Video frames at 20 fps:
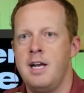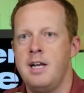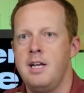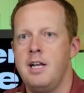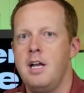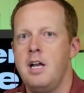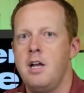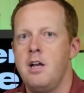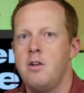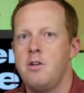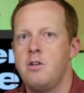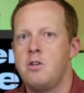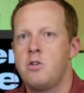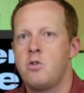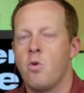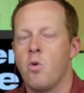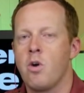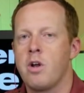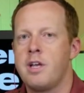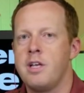that.
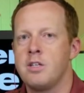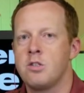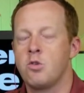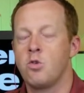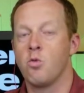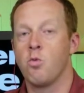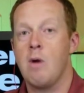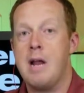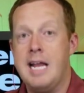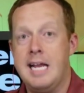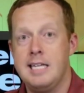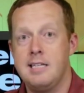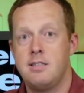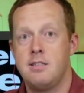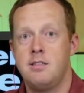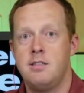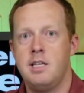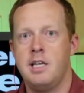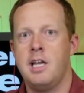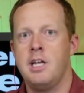Torque is
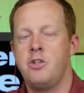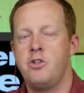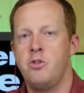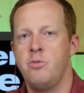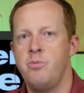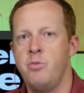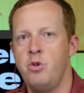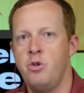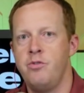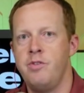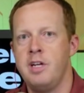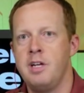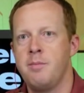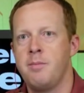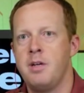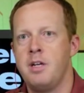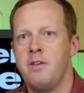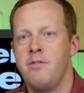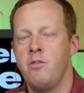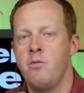great to get you moving,
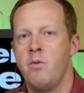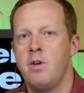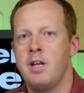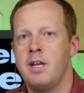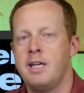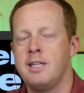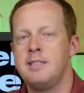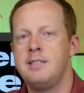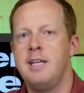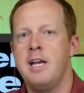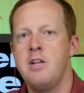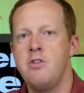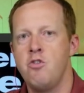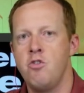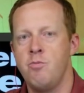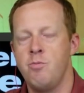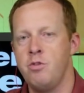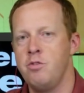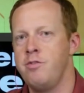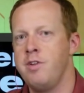but if you want to
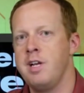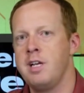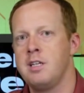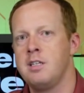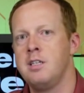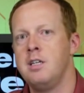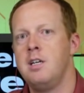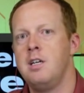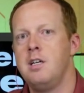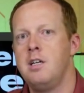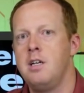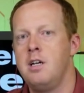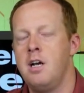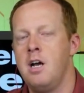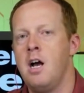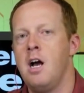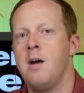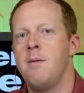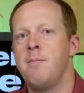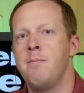continue moving,
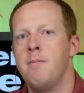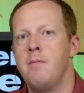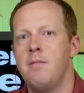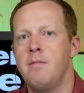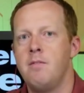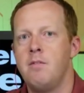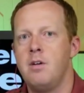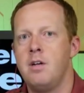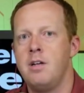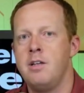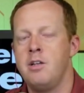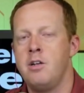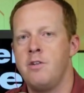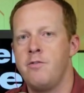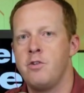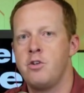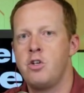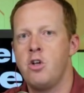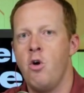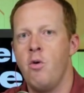um, you know,
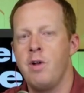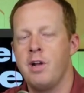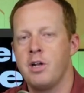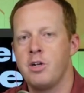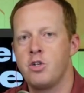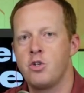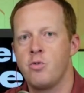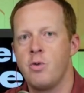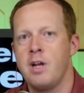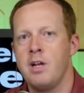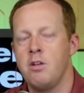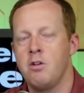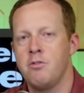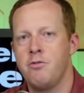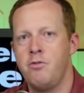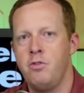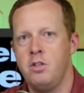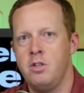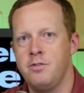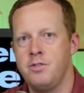if you're towing a trailer
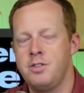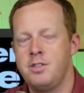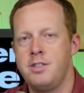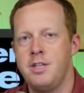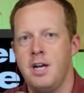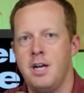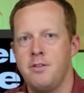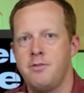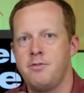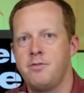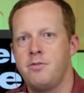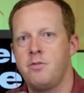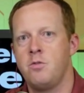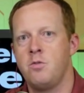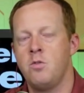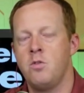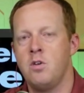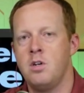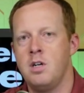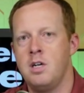full of stuff
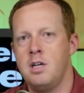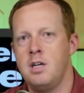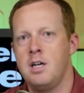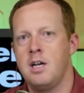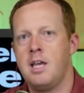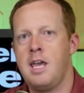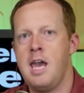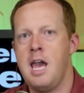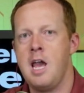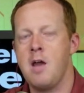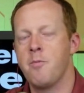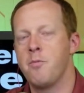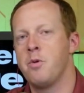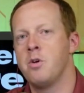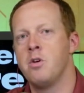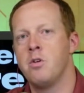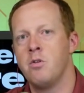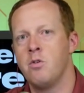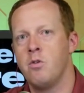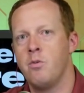or oh. a, a
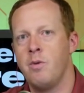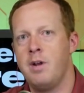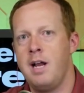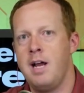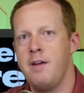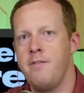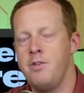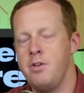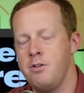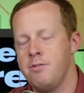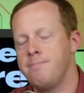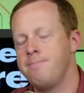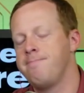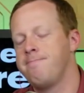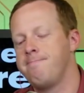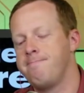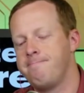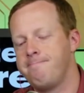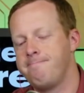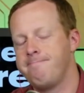camper or what have you,
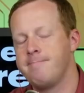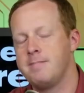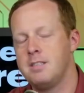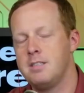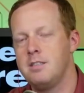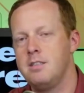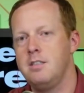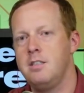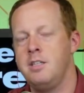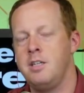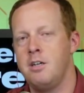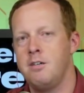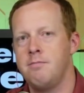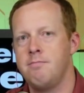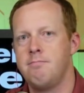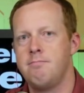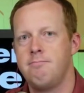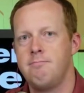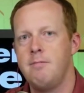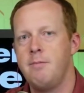you
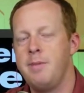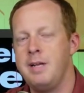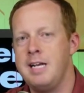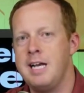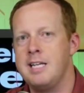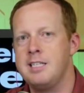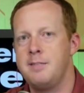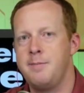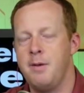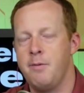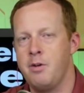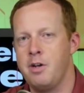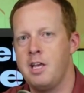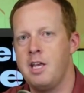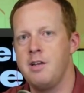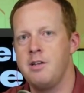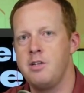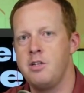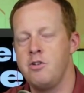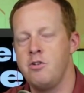know, be nice to be able on
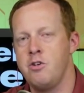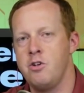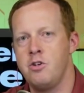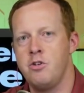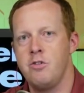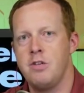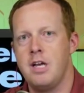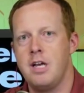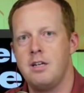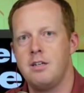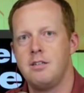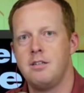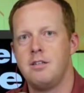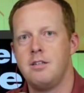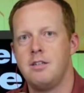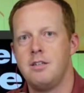to continue hand, to do I, that